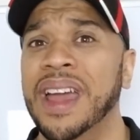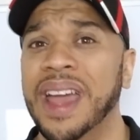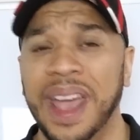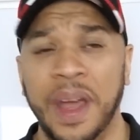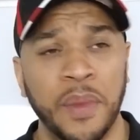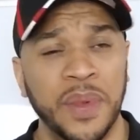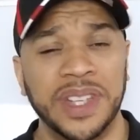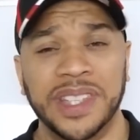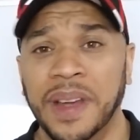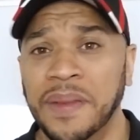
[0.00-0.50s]

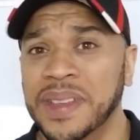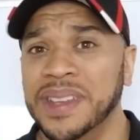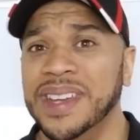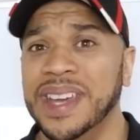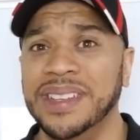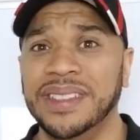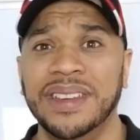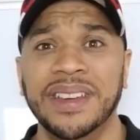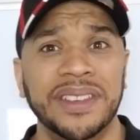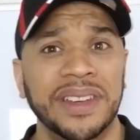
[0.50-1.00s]
And when something
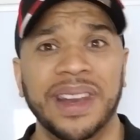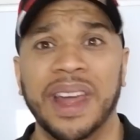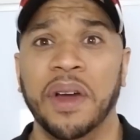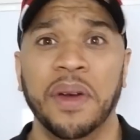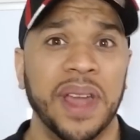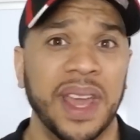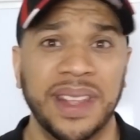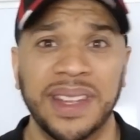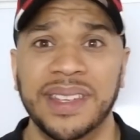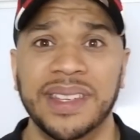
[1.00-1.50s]
tastes good, you're like,
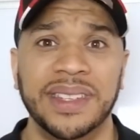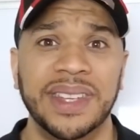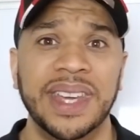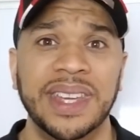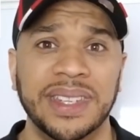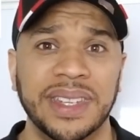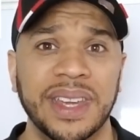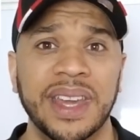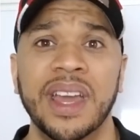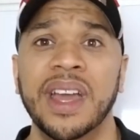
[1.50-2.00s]
okay, this is
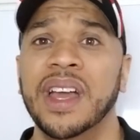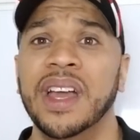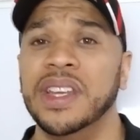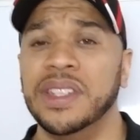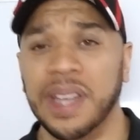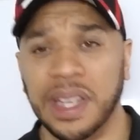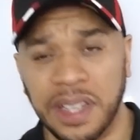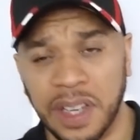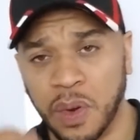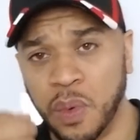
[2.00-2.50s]
easy.
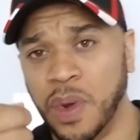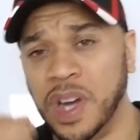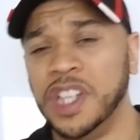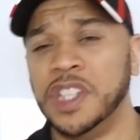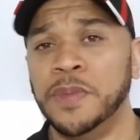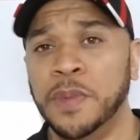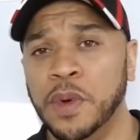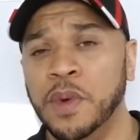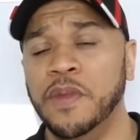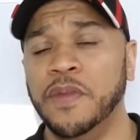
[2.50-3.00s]
So I took one
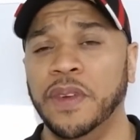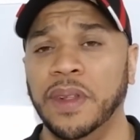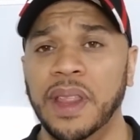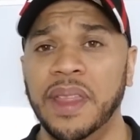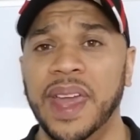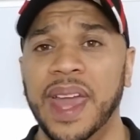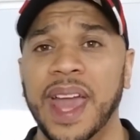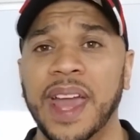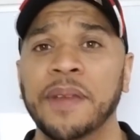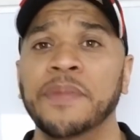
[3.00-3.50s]
spoonful of
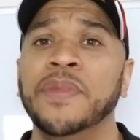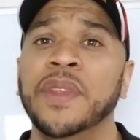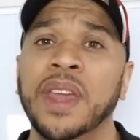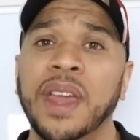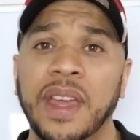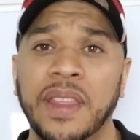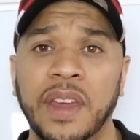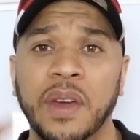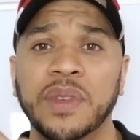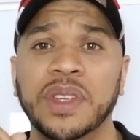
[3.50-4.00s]
that,
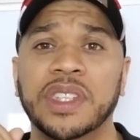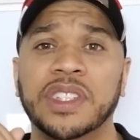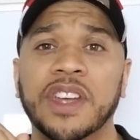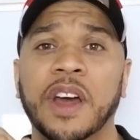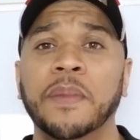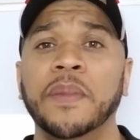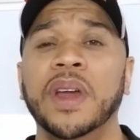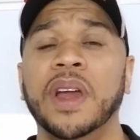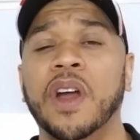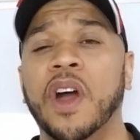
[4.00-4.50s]
and there was a
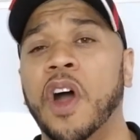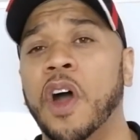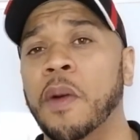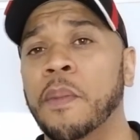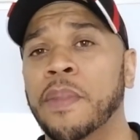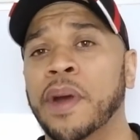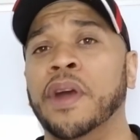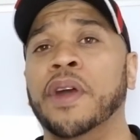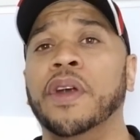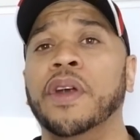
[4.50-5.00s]
supplement
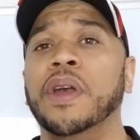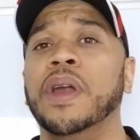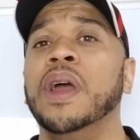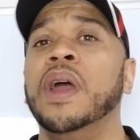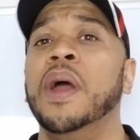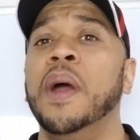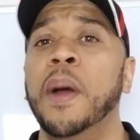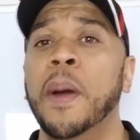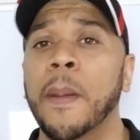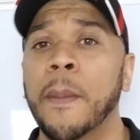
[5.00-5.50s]
called Burn.
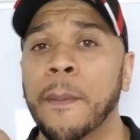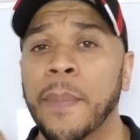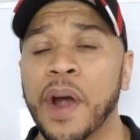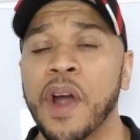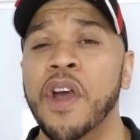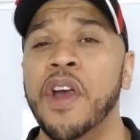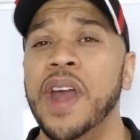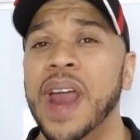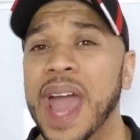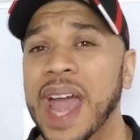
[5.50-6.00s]

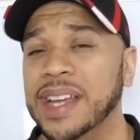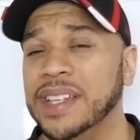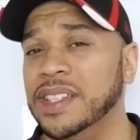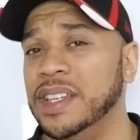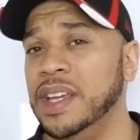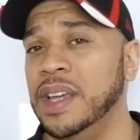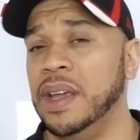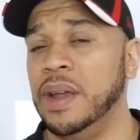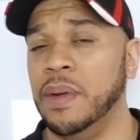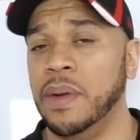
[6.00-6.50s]
Burn
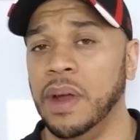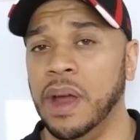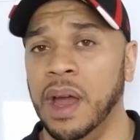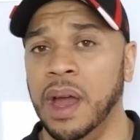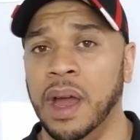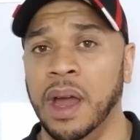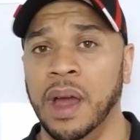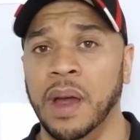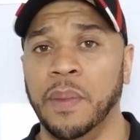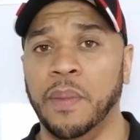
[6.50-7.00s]
actually
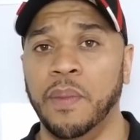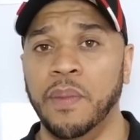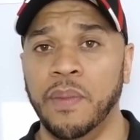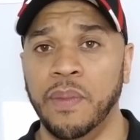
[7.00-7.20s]
uh,